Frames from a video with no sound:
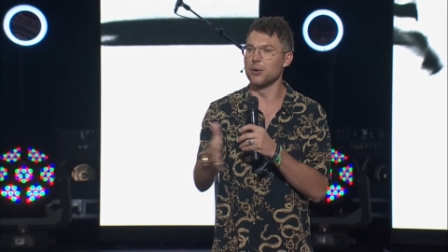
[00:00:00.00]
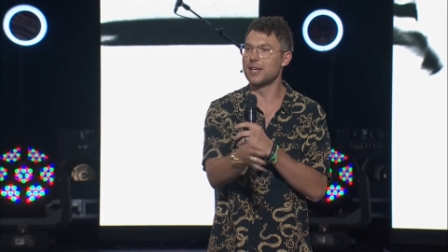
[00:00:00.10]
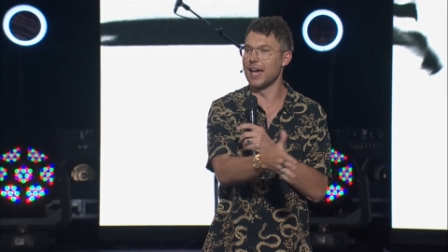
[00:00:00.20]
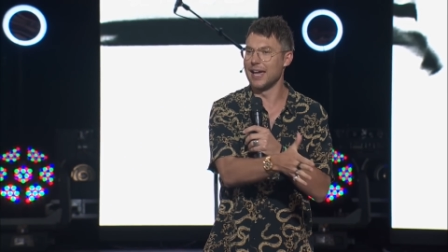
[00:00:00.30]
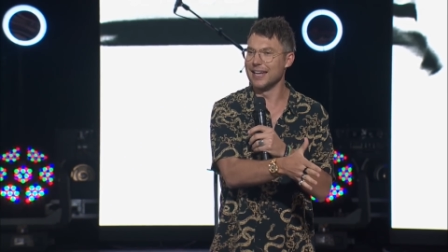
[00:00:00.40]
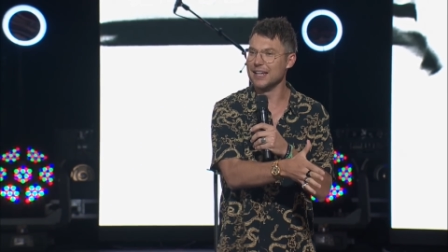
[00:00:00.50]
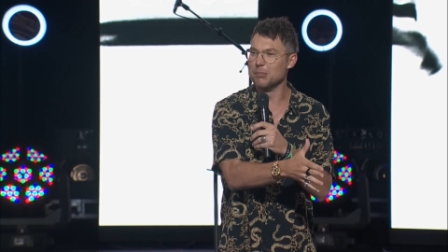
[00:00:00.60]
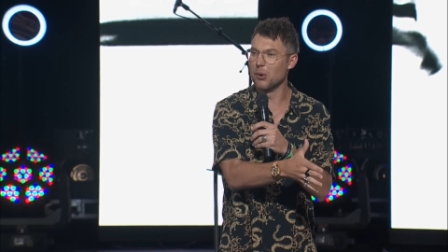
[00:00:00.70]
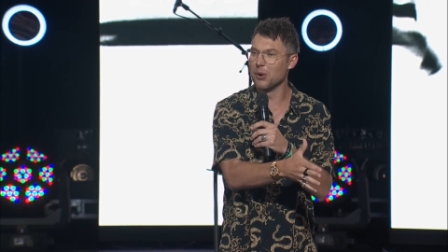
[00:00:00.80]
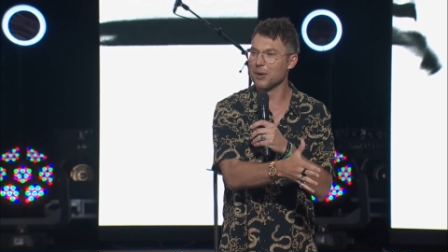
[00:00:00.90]
okay
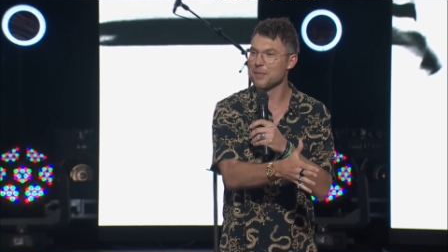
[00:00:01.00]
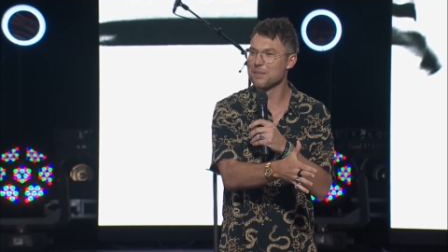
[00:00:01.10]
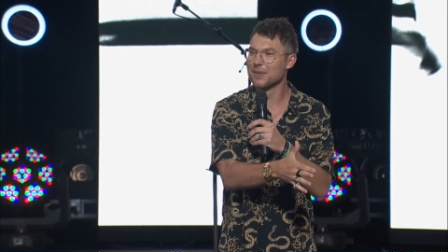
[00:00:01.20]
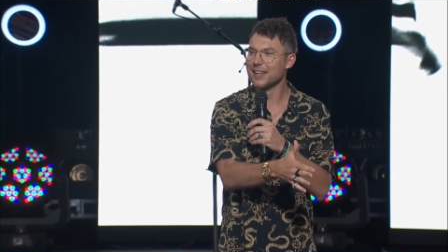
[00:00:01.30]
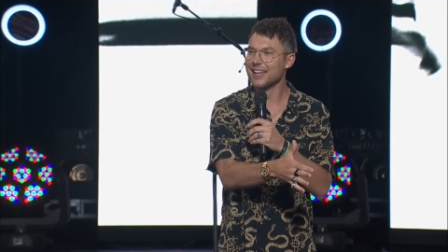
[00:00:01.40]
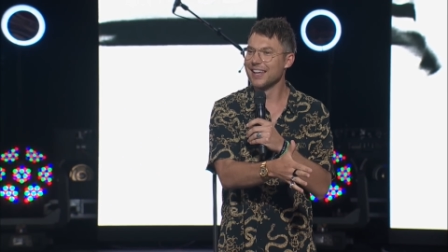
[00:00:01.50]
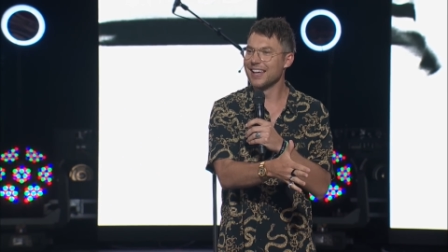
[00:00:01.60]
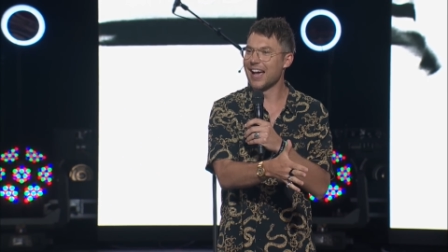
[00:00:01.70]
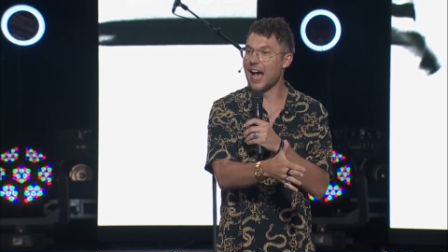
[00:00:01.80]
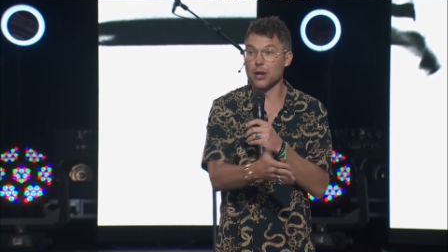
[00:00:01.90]
anymore.
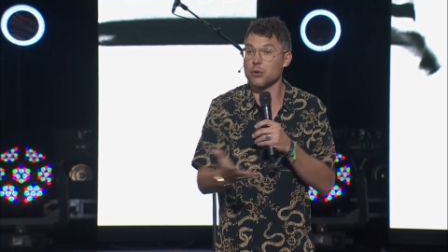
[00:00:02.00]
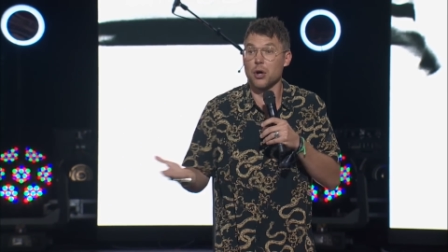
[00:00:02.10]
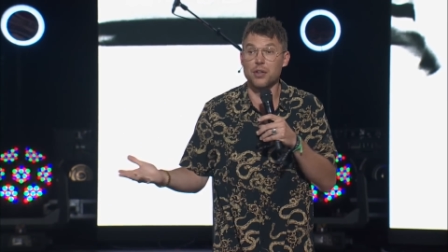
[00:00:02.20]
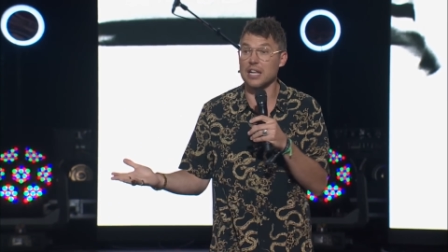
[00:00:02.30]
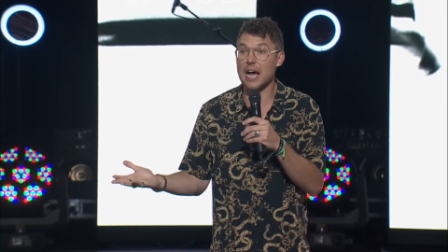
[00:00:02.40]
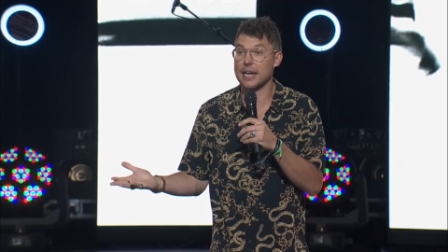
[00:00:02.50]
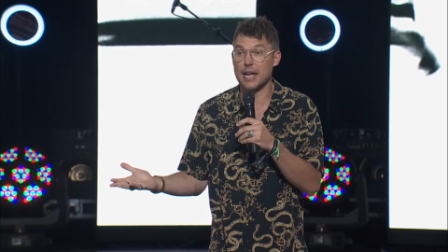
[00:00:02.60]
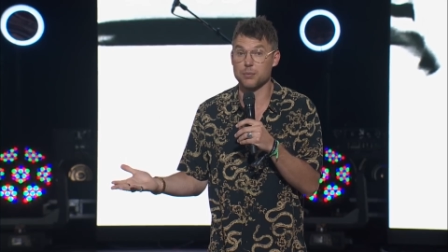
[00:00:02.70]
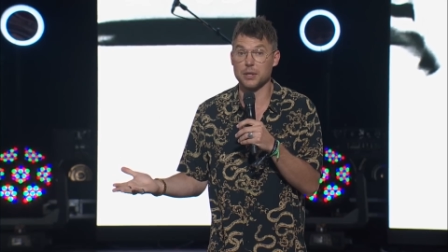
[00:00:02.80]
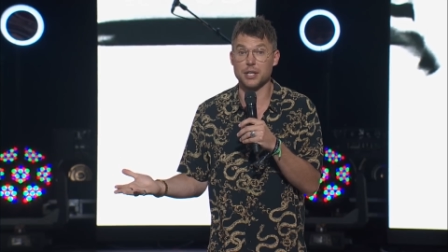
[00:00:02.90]
I don't know the line.
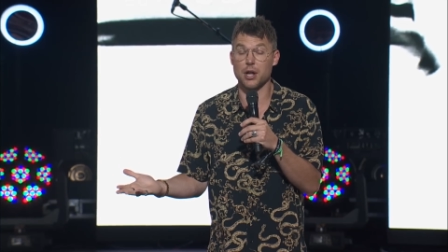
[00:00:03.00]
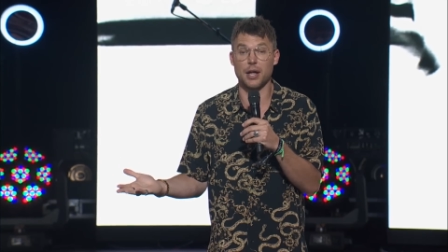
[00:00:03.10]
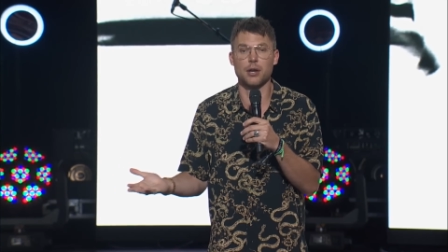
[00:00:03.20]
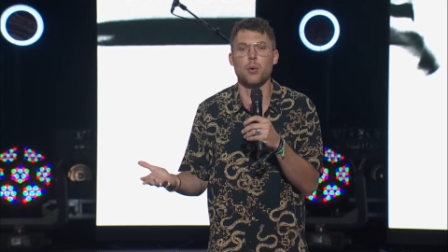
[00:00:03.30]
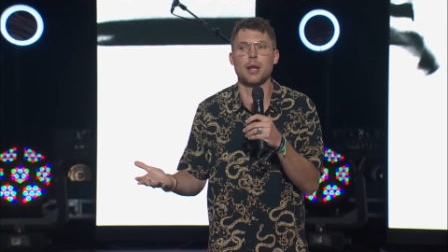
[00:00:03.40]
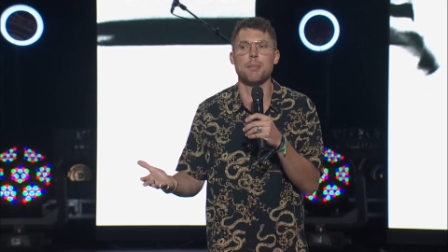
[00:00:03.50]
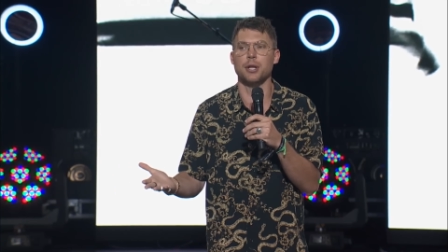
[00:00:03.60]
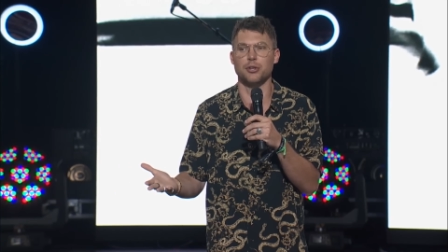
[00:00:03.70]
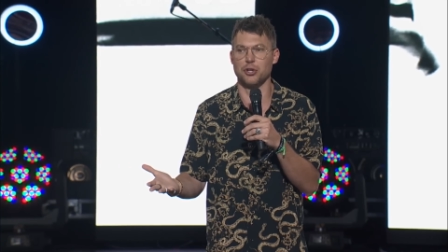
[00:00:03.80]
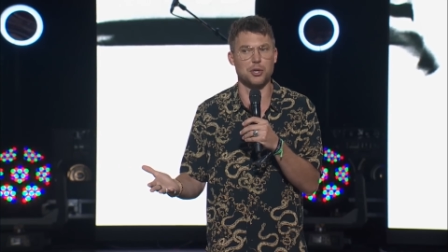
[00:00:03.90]
I really don't. I don't know what I'm
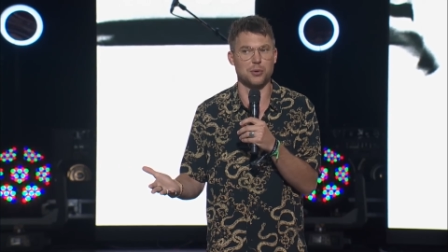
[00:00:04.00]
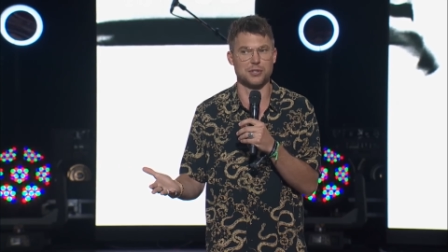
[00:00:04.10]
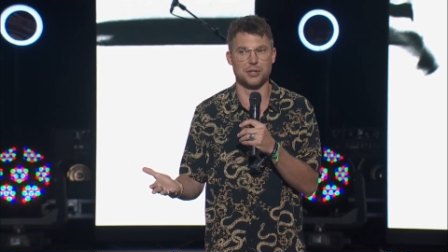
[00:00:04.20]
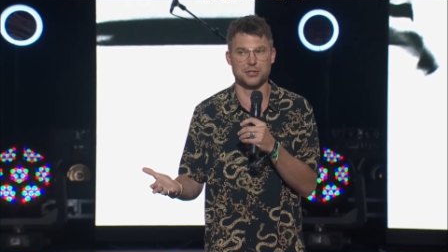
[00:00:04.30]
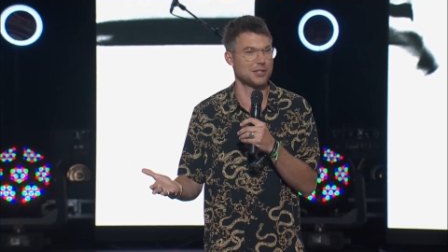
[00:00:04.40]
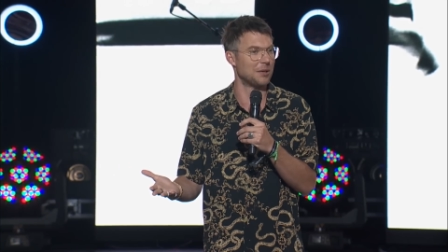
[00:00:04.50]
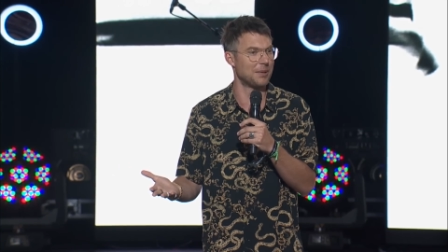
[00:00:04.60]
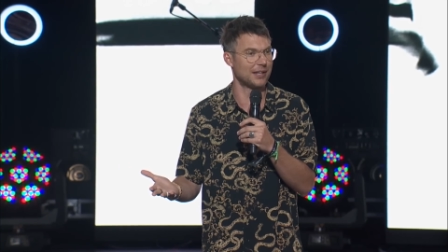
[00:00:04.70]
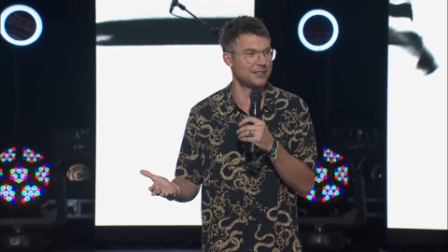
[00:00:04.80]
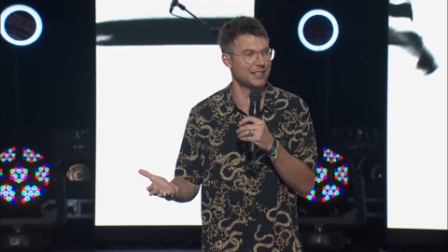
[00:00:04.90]
gonna do. You know, she's gonna
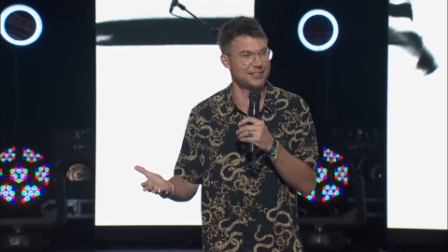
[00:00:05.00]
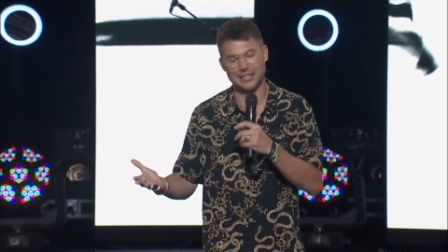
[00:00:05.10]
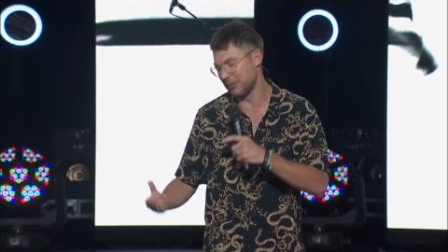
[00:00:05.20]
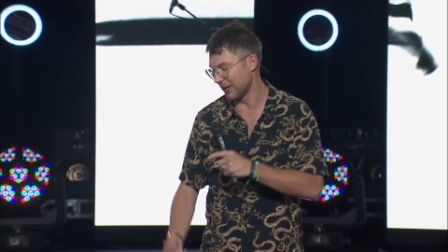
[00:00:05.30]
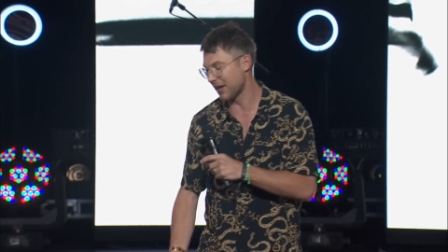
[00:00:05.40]
be like 16. I'm